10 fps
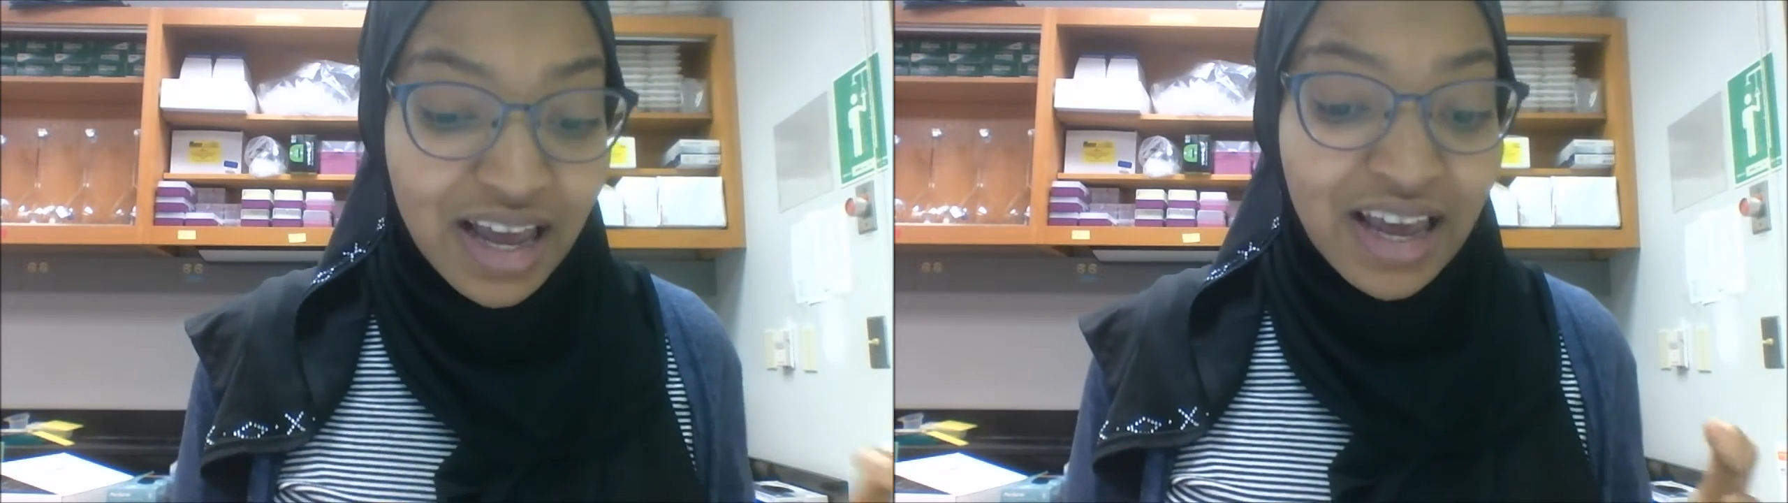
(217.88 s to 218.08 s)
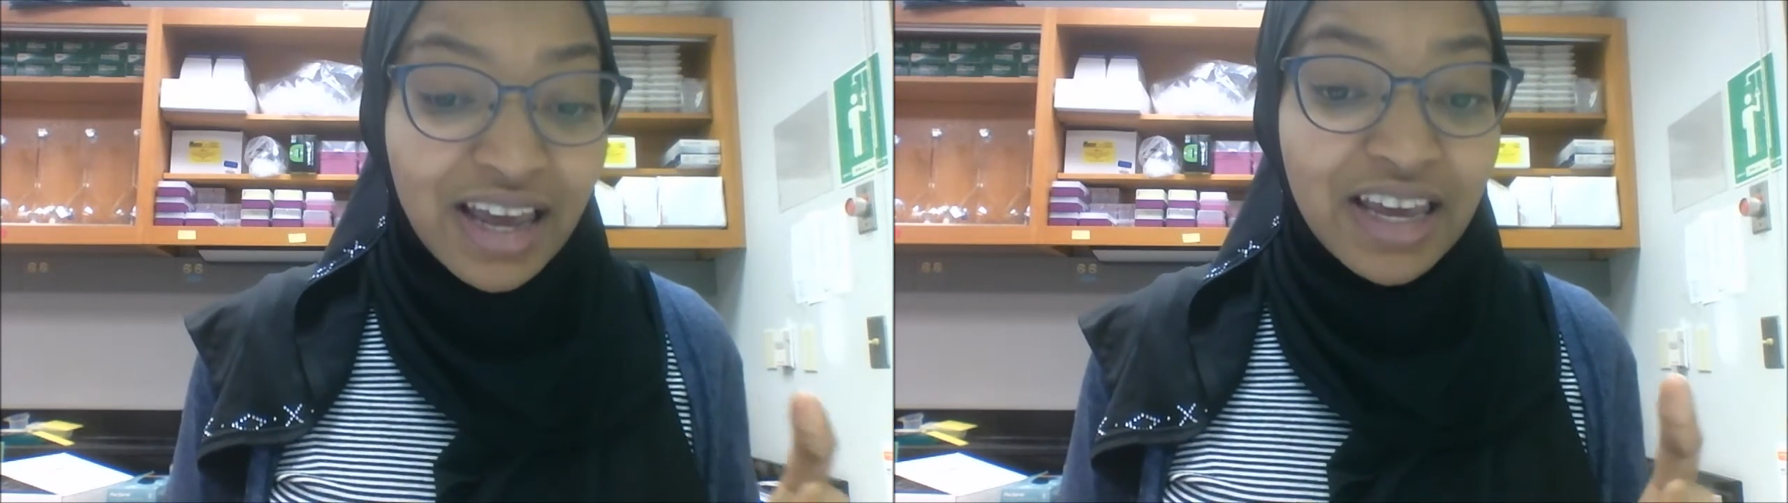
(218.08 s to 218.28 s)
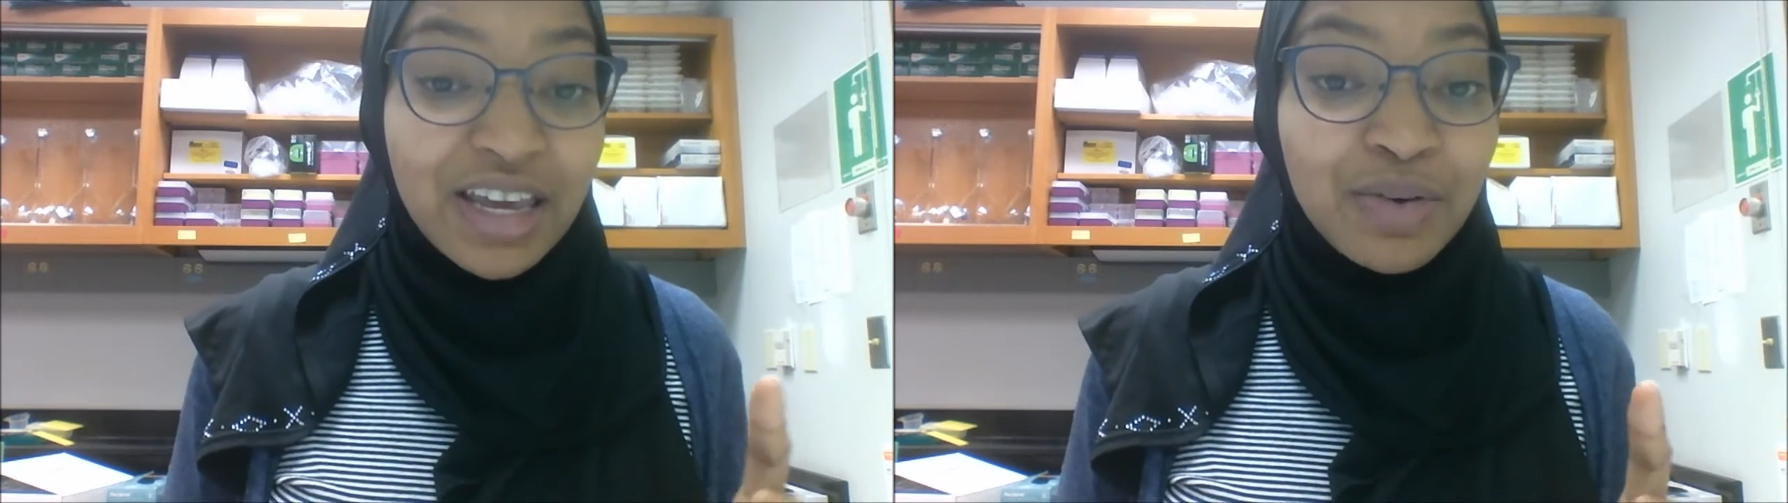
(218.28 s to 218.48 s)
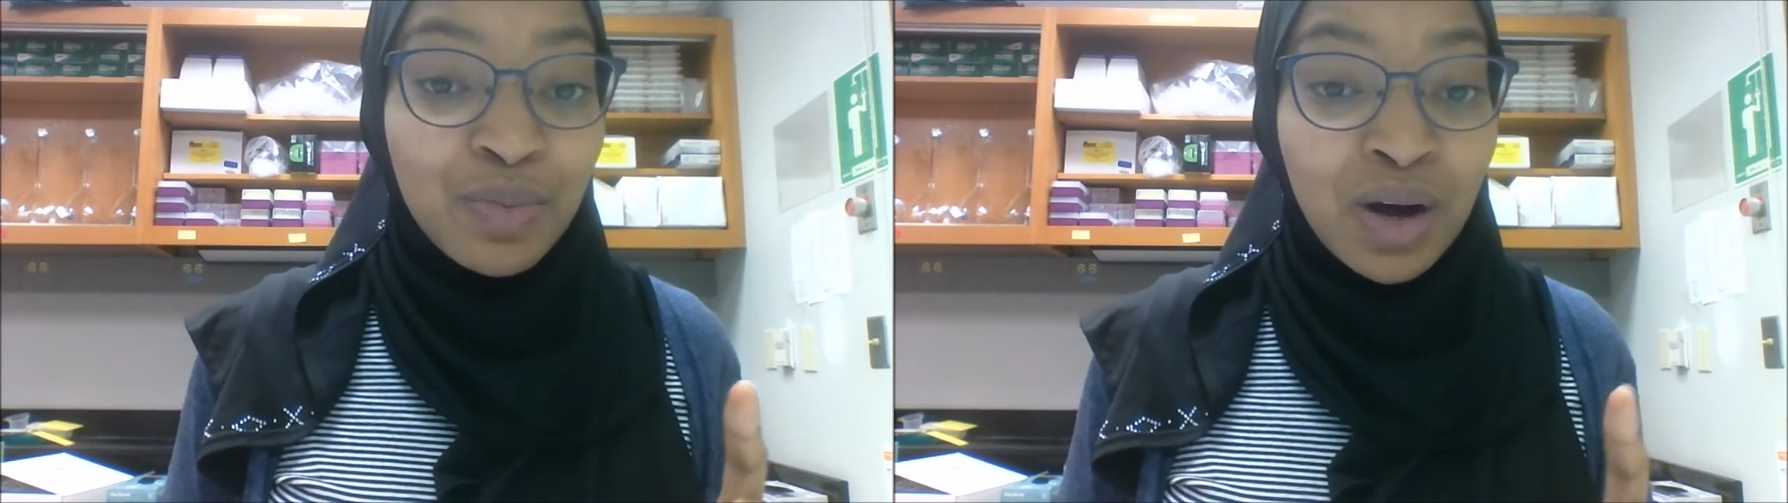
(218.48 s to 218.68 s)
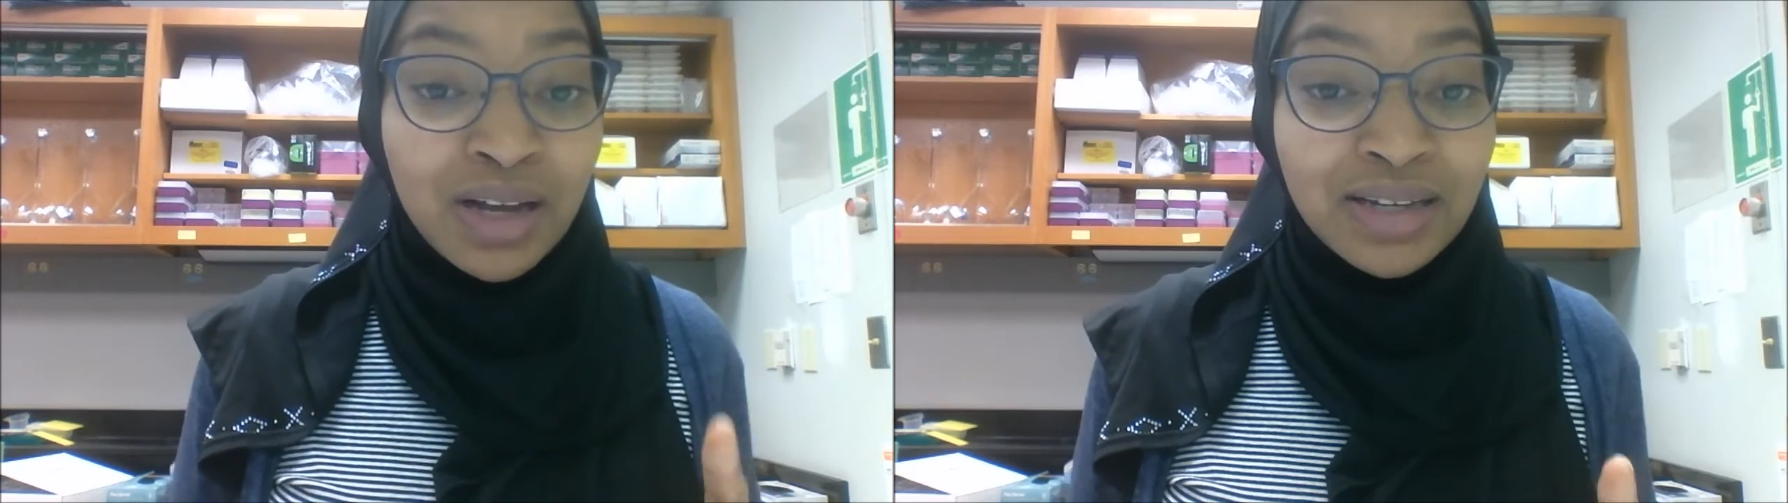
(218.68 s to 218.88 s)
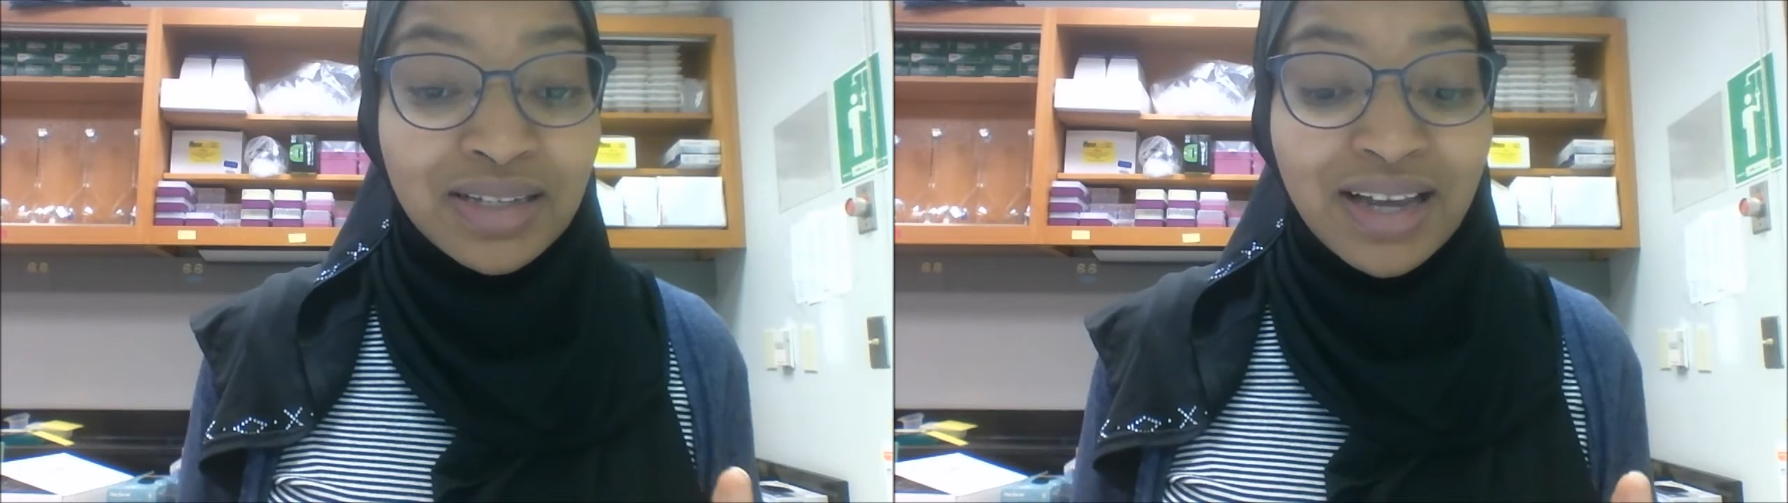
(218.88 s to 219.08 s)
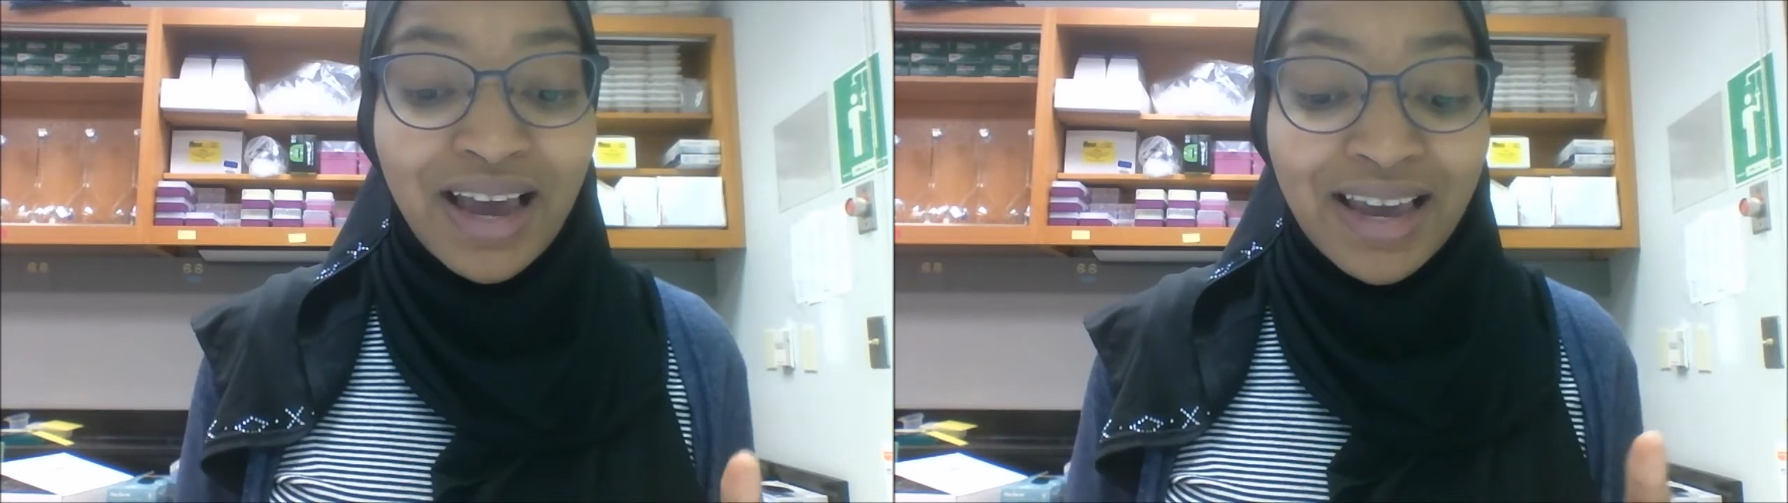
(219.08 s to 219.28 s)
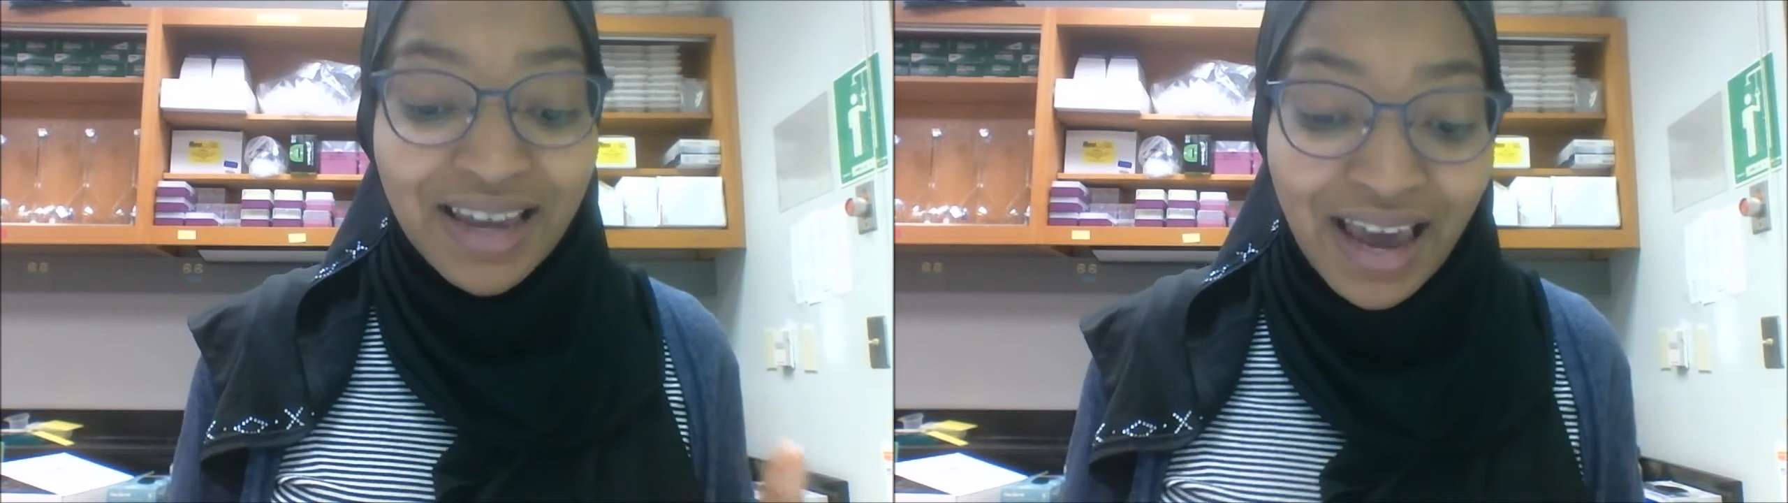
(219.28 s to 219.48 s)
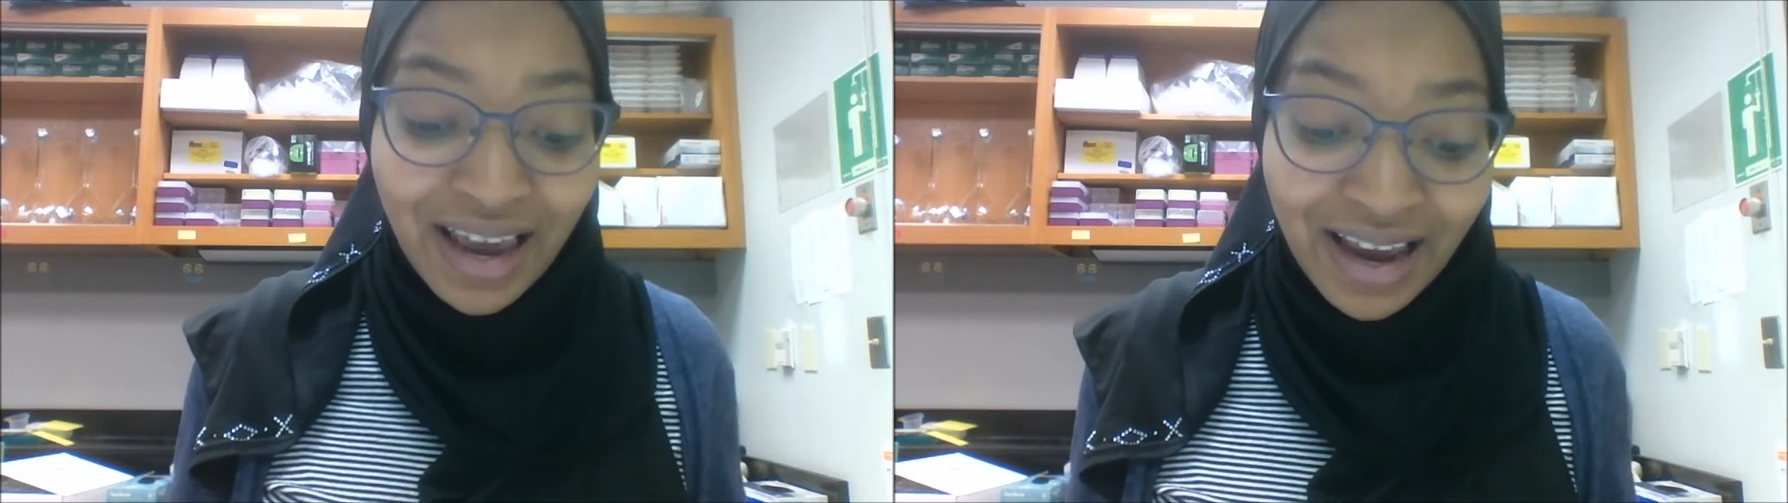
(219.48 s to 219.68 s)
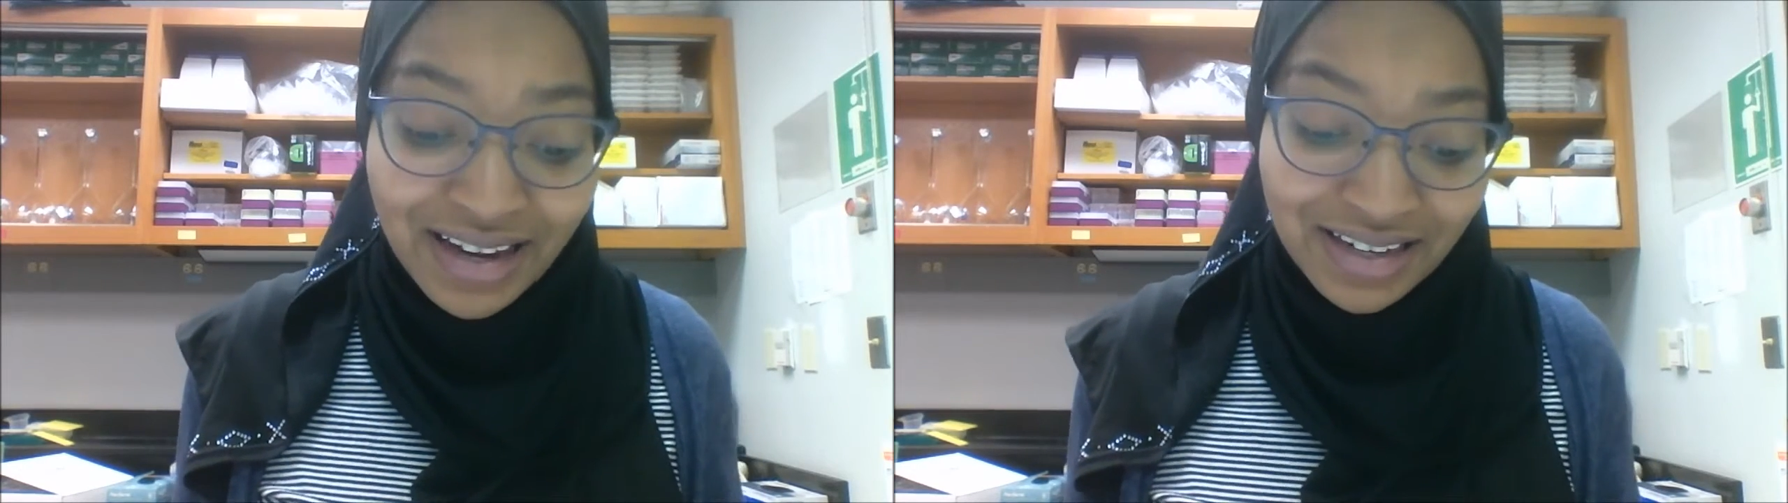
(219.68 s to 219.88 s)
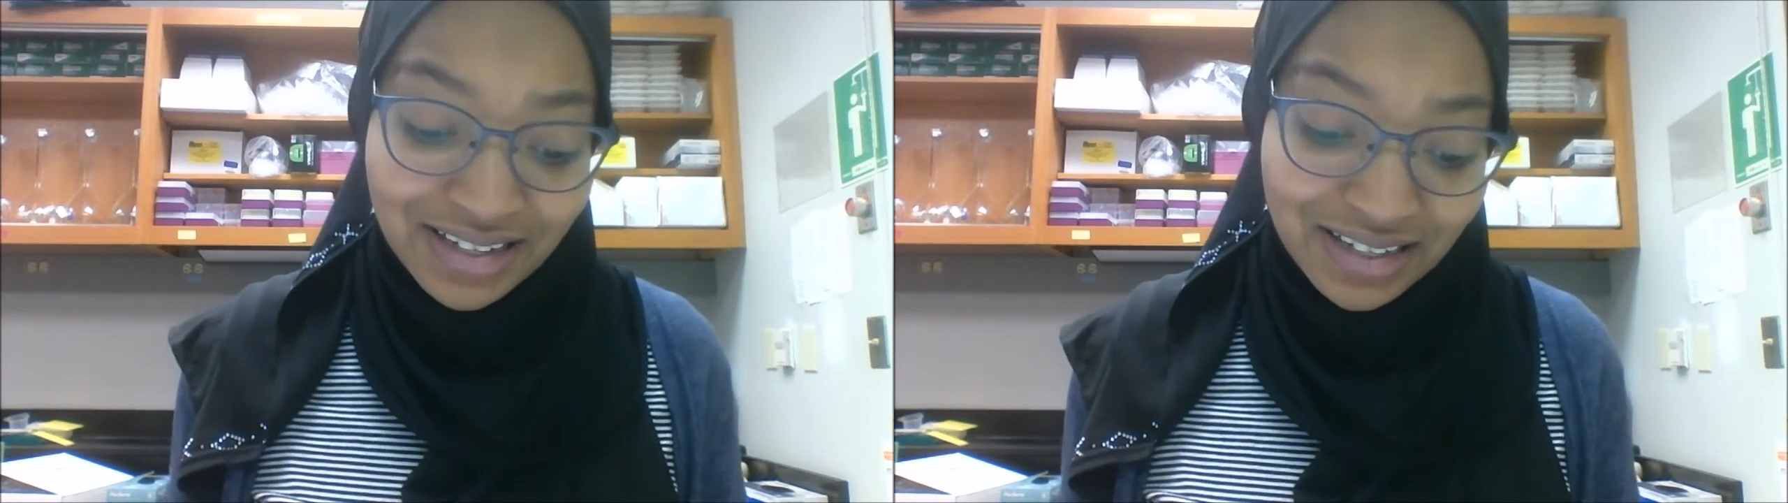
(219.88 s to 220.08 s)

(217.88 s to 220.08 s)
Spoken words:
He was a candidate